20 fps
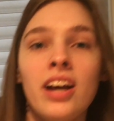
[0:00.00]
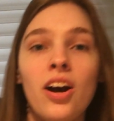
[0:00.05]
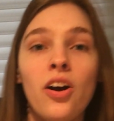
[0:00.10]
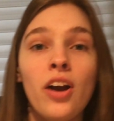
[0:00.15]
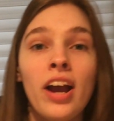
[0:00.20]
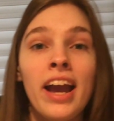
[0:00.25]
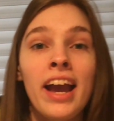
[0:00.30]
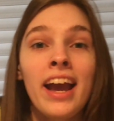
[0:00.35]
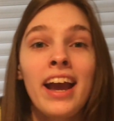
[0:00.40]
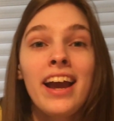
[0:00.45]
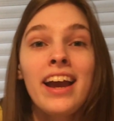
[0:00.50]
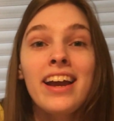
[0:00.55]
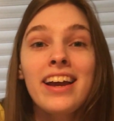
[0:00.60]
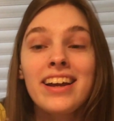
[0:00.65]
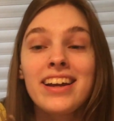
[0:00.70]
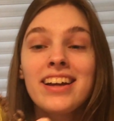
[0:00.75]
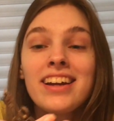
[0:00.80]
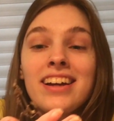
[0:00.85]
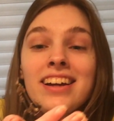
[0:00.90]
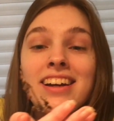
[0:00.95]

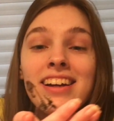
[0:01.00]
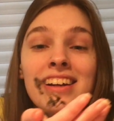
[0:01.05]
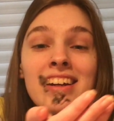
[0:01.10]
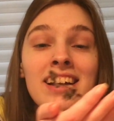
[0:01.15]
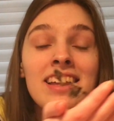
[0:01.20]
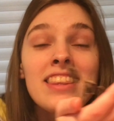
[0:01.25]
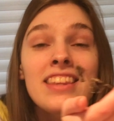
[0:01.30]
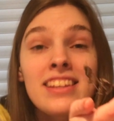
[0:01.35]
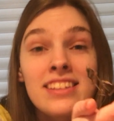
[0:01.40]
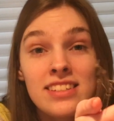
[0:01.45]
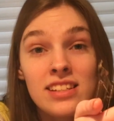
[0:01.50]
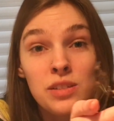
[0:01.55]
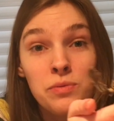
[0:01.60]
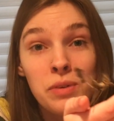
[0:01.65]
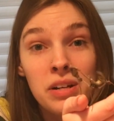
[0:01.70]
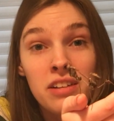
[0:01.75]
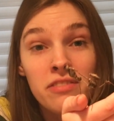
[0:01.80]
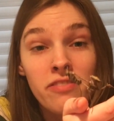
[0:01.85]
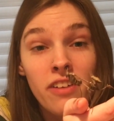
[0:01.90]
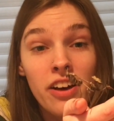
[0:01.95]
Okay. This is
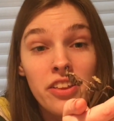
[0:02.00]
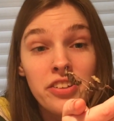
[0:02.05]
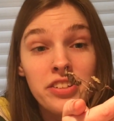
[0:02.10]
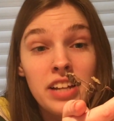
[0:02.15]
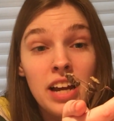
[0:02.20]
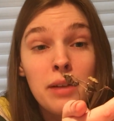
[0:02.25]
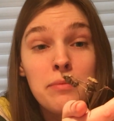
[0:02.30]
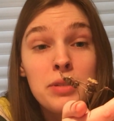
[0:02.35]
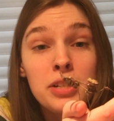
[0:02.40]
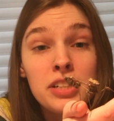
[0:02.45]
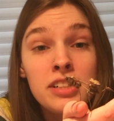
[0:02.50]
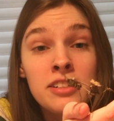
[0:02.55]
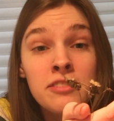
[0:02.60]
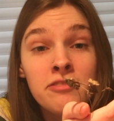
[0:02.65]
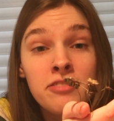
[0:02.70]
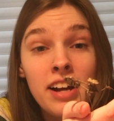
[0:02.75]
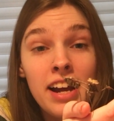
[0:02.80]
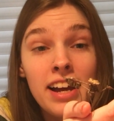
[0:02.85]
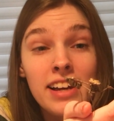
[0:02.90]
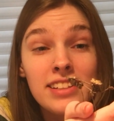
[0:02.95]
one of Father Time's
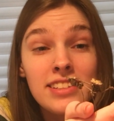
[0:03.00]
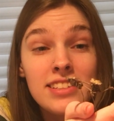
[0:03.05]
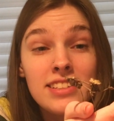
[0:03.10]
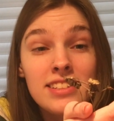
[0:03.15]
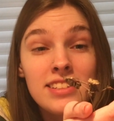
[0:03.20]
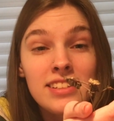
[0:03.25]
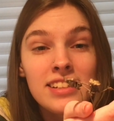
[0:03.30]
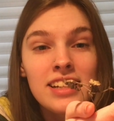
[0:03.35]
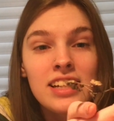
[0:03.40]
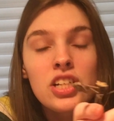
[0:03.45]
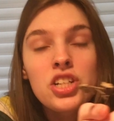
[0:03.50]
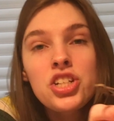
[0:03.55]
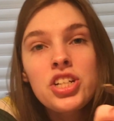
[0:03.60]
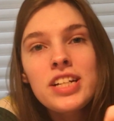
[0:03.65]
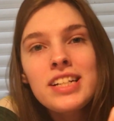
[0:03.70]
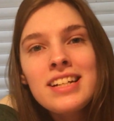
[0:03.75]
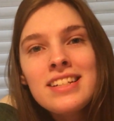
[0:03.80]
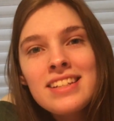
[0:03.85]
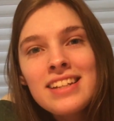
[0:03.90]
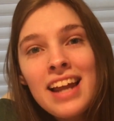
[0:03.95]
girlfriends.
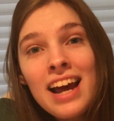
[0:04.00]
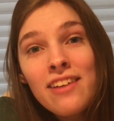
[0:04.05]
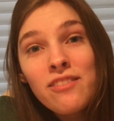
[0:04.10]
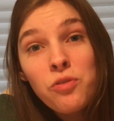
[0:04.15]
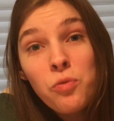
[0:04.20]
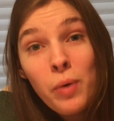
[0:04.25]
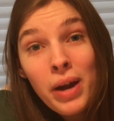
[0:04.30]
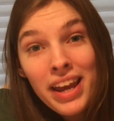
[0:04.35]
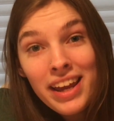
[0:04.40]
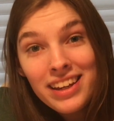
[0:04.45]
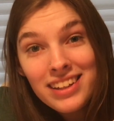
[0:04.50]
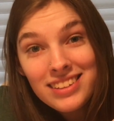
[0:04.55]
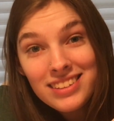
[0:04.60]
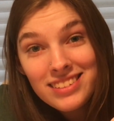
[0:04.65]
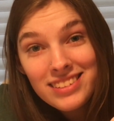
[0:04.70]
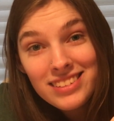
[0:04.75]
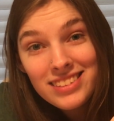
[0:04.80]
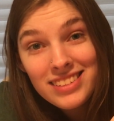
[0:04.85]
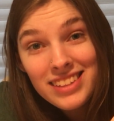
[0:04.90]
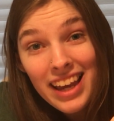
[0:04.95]
She doesn't have
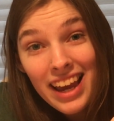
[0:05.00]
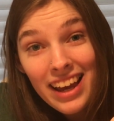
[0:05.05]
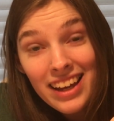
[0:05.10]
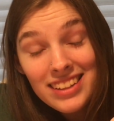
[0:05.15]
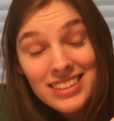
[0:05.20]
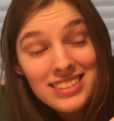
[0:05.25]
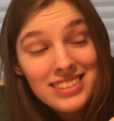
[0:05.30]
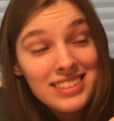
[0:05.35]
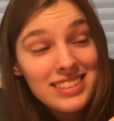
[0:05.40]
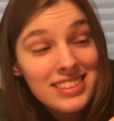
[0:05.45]
wings yet.